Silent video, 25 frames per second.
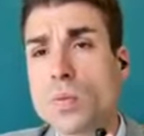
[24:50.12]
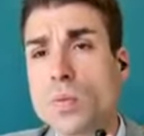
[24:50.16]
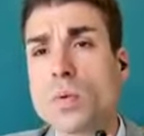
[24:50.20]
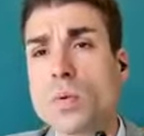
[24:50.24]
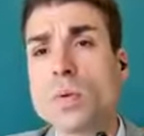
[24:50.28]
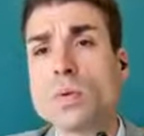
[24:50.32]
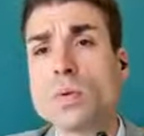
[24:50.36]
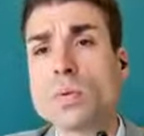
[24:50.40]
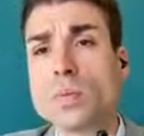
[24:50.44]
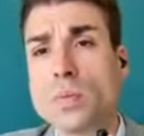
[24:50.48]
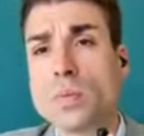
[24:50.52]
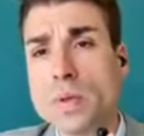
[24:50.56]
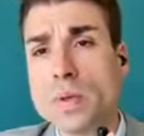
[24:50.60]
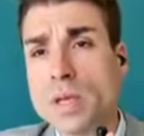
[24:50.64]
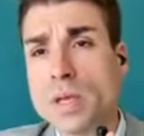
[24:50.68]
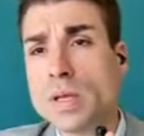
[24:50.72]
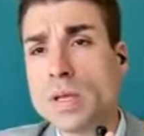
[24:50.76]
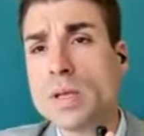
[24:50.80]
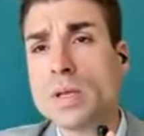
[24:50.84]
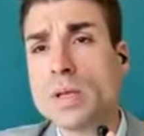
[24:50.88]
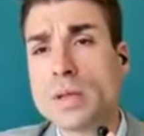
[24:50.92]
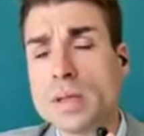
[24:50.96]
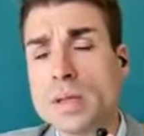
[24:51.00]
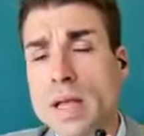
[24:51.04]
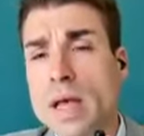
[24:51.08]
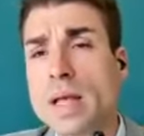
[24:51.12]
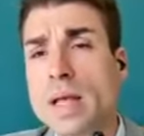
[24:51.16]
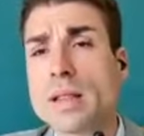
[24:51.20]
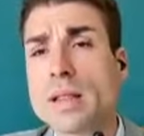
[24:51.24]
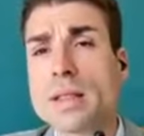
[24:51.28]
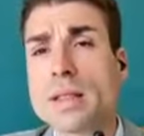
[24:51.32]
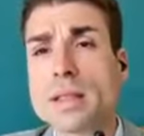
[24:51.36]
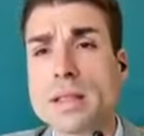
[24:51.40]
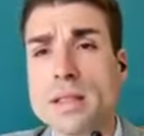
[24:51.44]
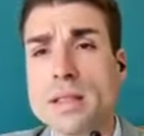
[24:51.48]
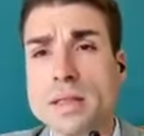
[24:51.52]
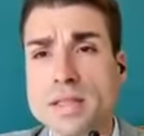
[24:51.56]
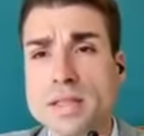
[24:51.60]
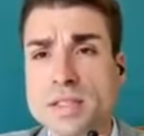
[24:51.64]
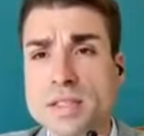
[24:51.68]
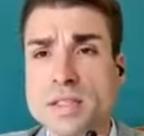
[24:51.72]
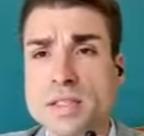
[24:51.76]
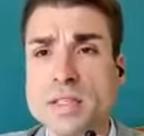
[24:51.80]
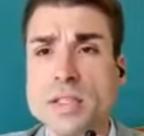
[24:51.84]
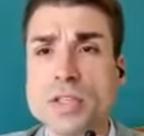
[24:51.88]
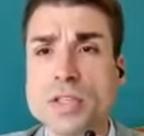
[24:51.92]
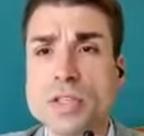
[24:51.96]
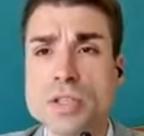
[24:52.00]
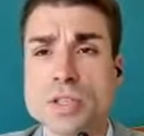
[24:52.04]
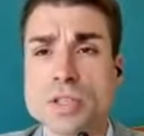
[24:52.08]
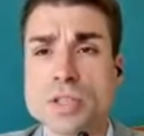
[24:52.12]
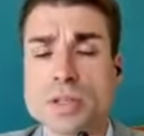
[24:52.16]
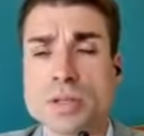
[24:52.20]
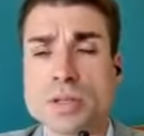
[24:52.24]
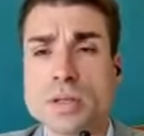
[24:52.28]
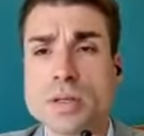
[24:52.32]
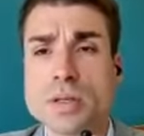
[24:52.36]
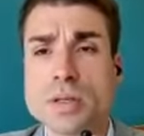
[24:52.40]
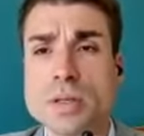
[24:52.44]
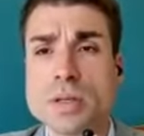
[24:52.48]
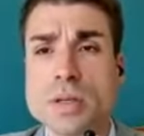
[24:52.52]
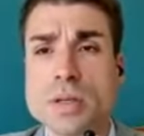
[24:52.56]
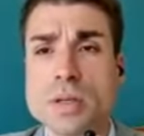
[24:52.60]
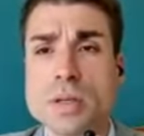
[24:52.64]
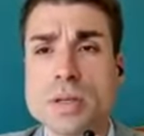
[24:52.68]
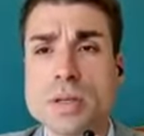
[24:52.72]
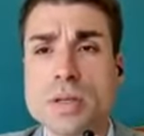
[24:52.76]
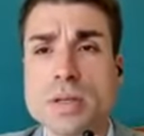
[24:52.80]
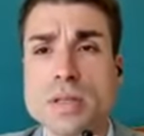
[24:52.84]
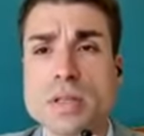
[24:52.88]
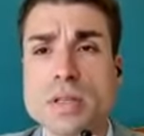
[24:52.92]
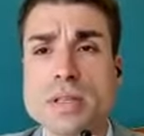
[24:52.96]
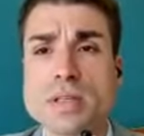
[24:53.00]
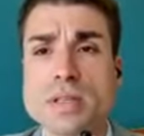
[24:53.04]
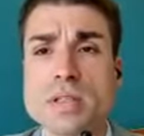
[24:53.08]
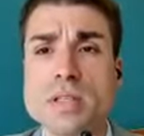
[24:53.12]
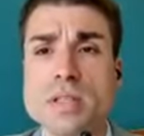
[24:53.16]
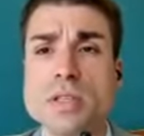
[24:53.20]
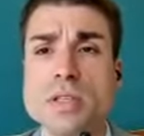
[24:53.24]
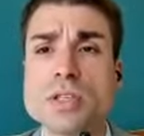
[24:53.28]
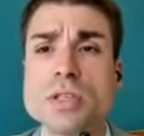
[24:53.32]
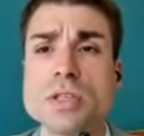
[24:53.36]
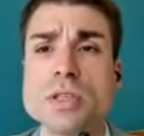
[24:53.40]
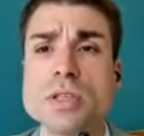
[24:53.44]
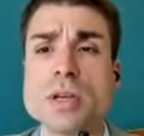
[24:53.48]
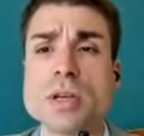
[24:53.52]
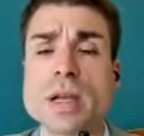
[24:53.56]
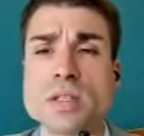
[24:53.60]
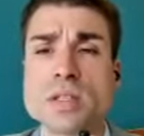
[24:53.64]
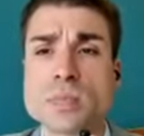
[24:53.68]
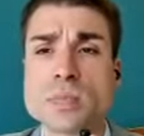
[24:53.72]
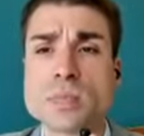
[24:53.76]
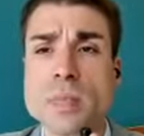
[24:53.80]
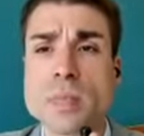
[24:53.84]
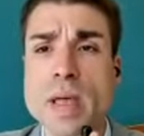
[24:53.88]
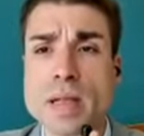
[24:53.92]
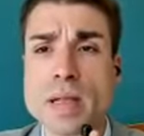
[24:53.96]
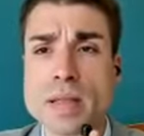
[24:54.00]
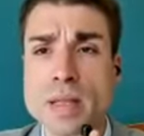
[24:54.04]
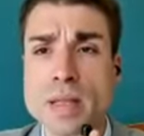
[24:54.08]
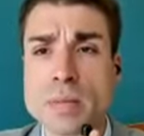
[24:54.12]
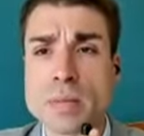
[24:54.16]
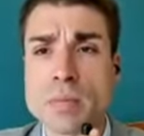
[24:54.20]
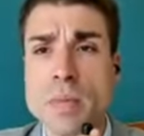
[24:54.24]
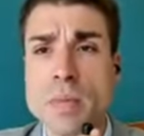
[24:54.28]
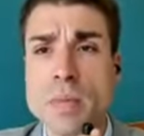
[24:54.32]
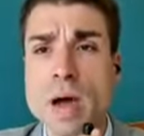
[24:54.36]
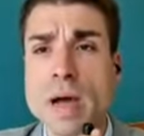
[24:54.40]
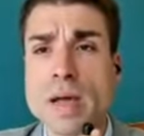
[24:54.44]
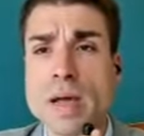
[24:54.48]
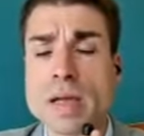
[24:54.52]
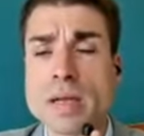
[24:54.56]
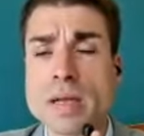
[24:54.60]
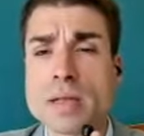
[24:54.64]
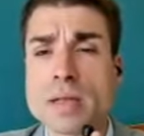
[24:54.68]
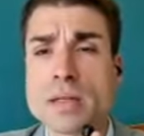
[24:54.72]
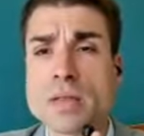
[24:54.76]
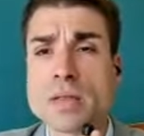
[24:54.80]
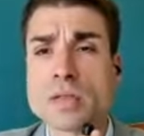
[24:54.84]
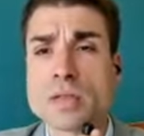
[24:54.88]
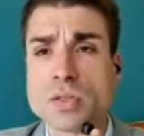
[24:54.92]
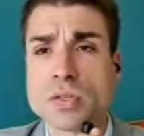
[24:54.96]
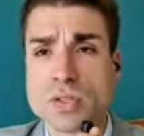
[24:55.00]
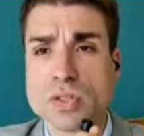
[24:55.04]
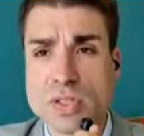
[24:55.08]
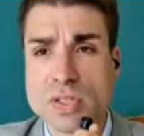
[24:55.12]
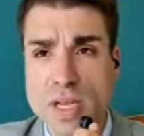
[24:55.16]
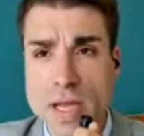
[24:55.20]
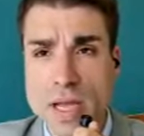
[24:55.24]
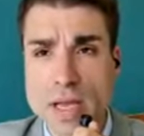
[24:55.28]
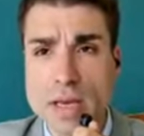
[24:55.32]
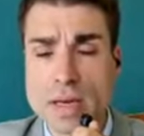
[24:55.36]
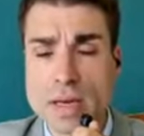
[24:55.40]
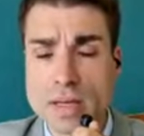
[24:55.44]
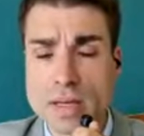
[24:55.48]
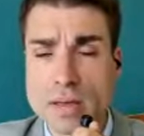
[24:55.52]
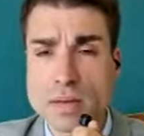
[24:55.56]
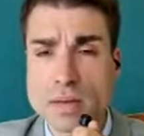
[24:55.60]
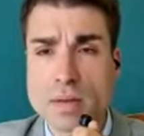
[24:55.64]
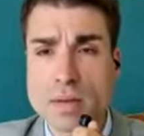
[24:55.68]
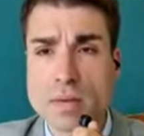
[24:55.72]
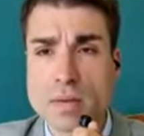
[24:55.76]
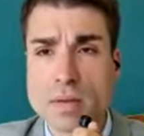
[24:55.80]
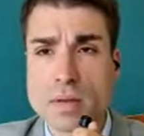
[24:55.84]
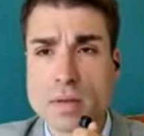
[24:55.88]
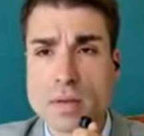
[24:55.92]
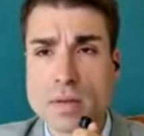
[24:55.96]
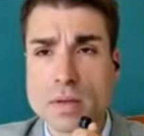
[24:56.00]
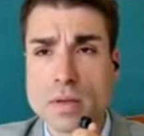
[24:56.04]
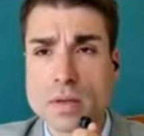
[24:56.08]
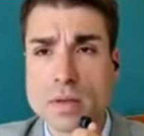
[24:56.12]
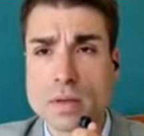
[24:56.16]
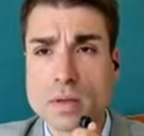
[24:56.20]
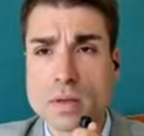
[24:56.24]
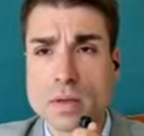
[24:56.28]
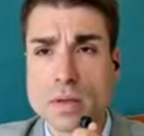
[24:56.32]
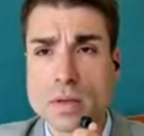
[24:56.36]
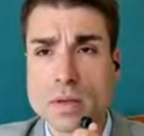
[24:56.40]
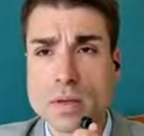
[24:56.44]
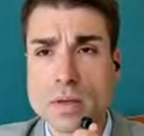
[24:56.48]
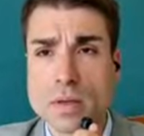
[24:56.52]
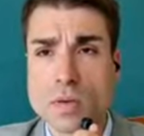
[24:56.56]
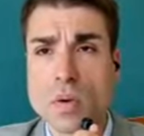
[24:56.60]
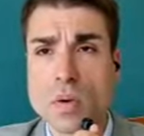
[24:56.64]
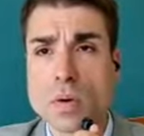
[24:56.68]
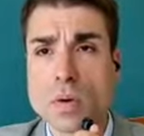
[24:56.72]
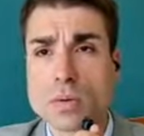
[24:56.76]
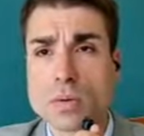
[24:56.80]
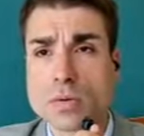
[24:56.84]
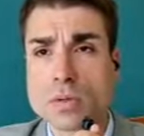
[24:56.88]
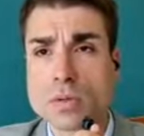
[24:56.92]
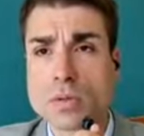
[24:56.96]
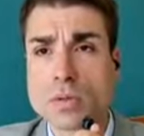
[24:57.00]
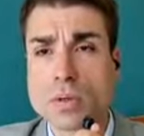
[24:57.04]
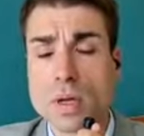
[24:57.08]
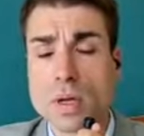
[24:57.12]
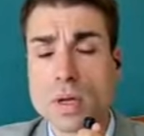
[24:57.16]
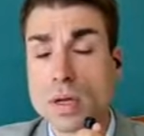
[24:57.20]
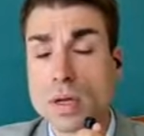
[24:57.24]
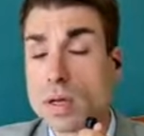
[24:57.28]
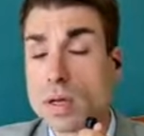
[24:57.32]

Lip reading: would be that decision the decision expected by the society. Quote,